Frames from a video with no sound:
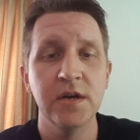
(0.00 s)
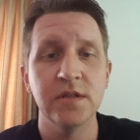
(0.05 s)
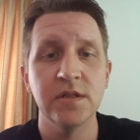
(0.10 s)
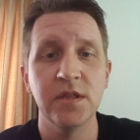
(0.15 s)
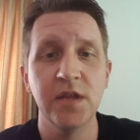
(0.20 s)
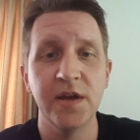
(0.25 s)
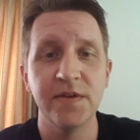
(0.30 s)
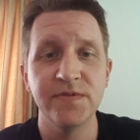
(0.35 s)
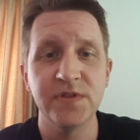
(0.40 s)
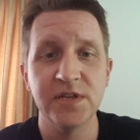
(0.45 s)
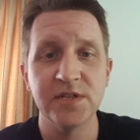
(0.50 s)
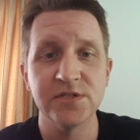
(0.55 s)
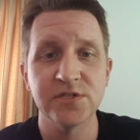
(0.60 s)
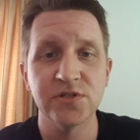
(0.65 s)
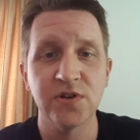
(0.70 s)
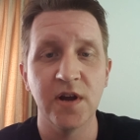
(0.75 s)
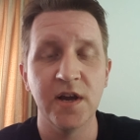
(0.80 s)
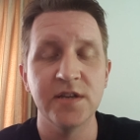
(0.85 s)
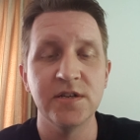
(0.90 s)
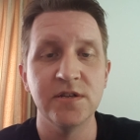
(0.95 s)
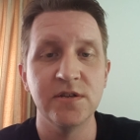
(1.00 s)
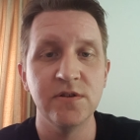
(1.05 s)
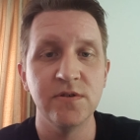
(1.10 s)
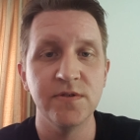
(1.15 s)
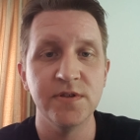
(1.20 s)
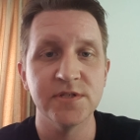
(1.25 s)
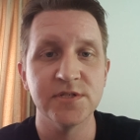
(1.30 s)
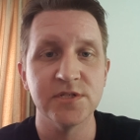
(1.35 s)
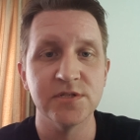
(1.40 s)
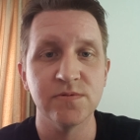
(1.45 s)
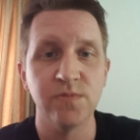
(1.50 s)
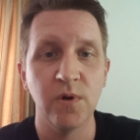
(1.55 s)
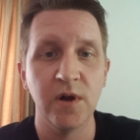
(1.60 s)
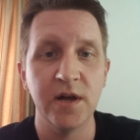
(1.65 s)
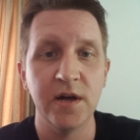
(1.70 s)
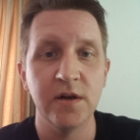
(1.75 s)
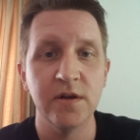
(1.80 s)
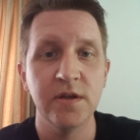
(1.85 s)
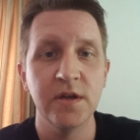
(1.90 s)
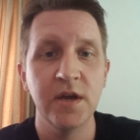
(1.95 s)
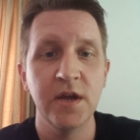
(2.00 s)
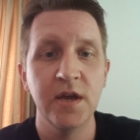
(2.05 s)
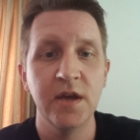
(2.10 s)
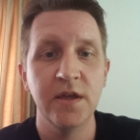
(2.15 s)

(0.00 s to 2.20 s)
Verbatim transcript: Lyft is trying to do this as well.